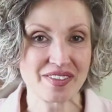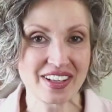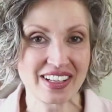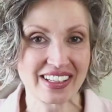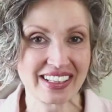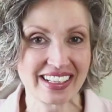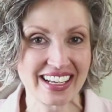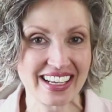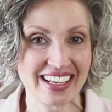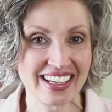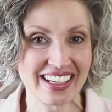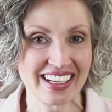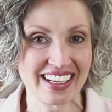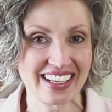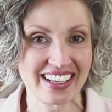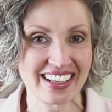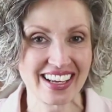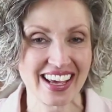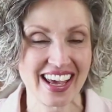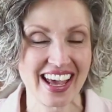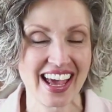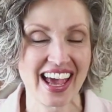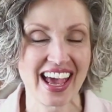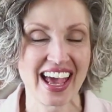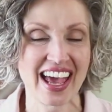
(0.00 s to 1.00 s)

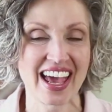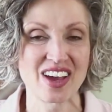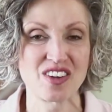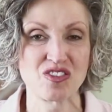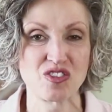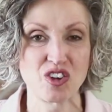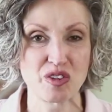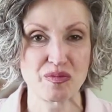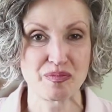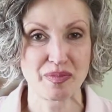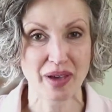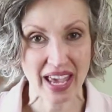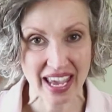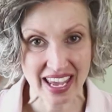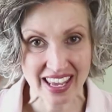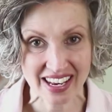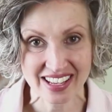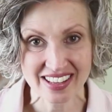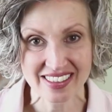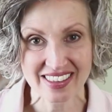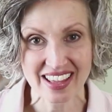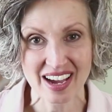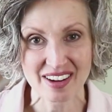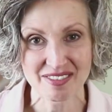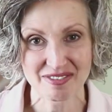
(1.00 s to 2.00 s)
cleaning and we
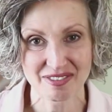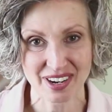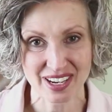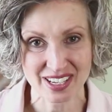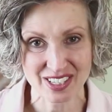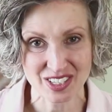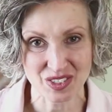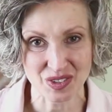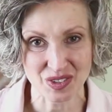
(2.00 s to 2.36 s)
painted that front